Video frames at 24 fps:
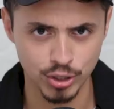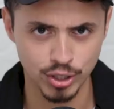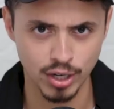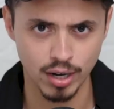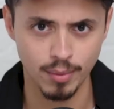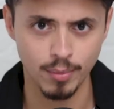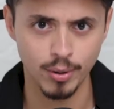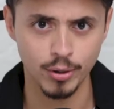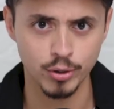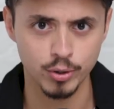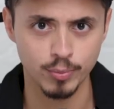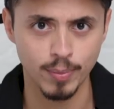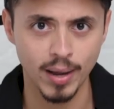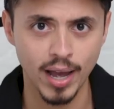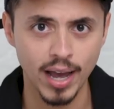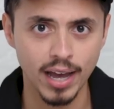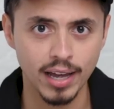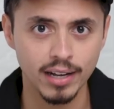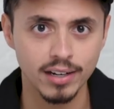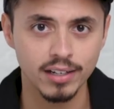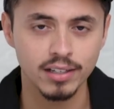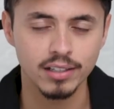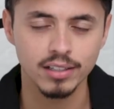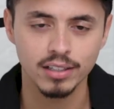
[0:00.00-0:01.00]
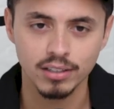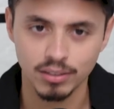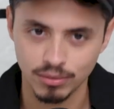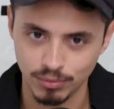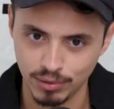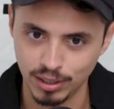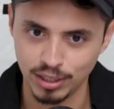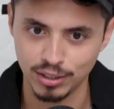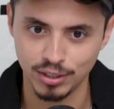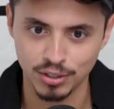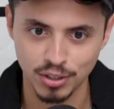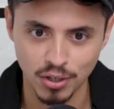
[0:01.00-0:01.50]
G M Os bad?
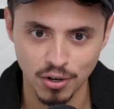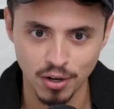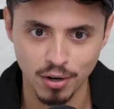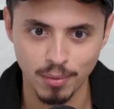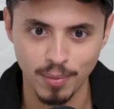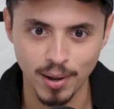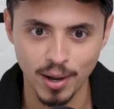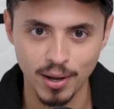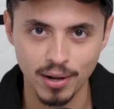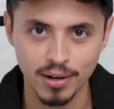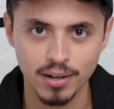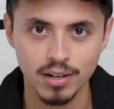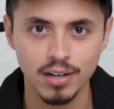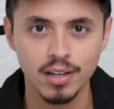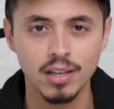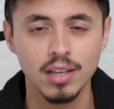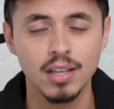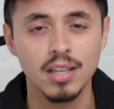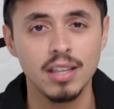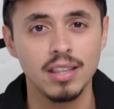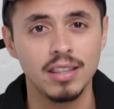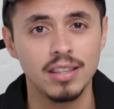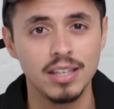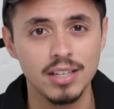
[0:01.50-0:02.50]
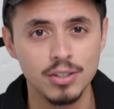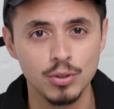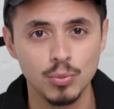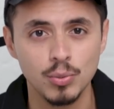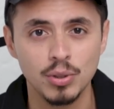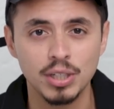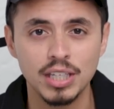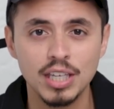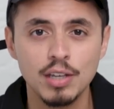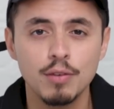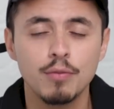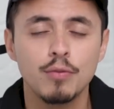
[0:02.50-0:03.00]
We need to talk about it. This
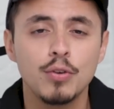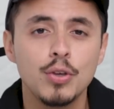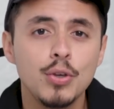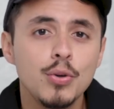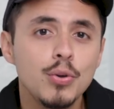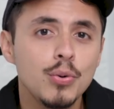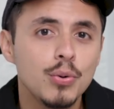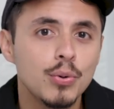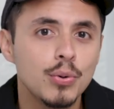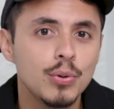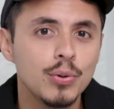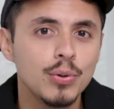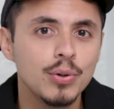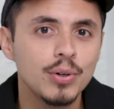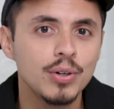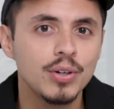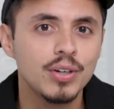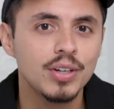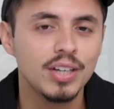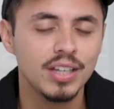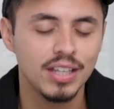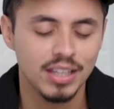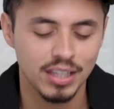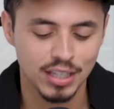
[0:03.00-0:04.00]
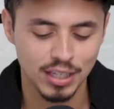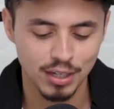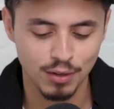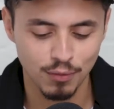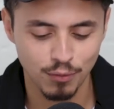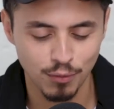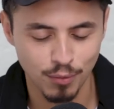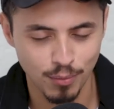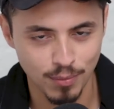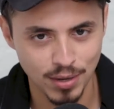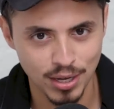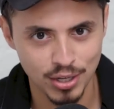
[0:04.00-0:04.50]
will give you the
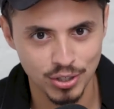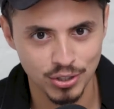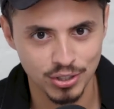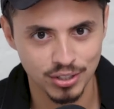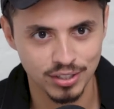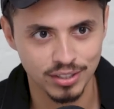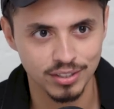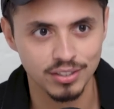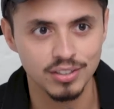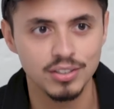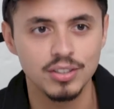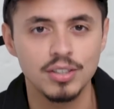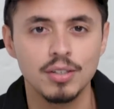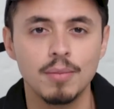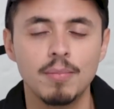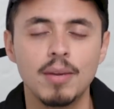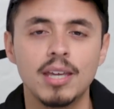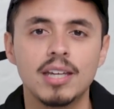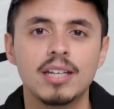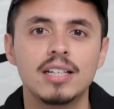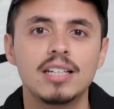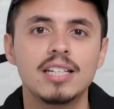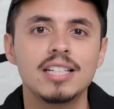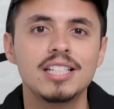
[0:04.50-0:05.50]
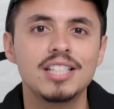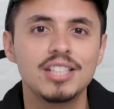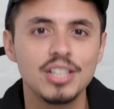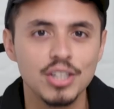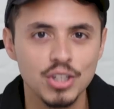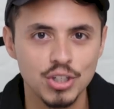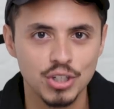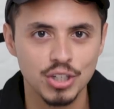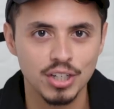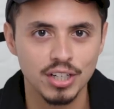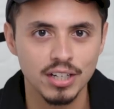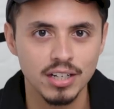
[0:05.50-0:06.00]
information to make a
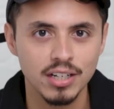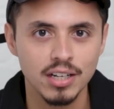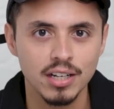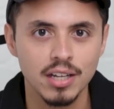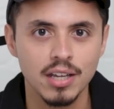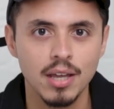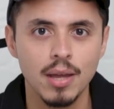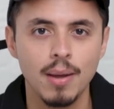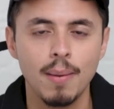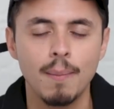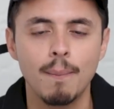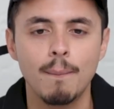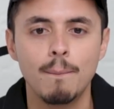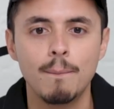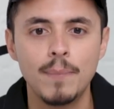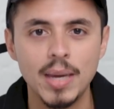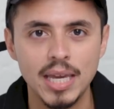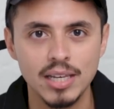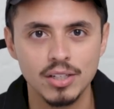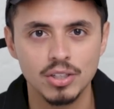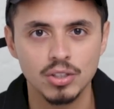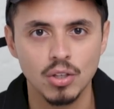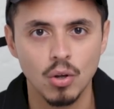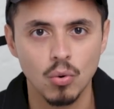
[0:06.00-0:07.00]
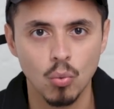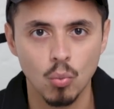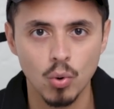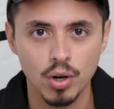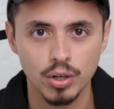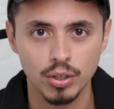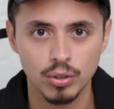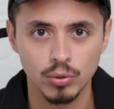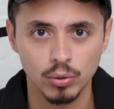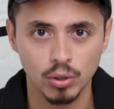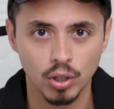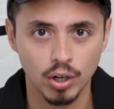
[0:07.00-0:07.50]
decision based on
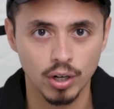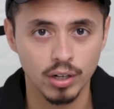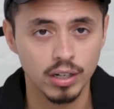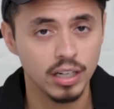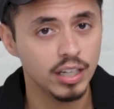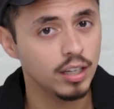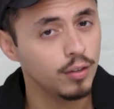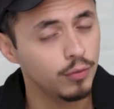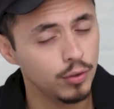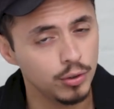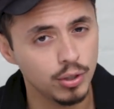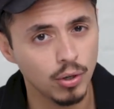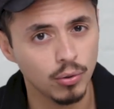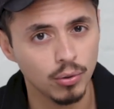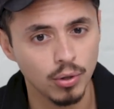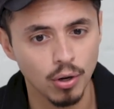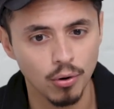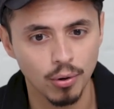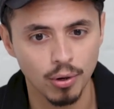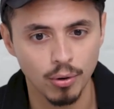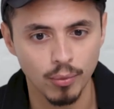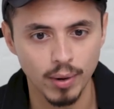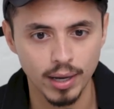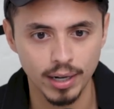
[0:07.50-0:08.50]
what you learn if you don't know it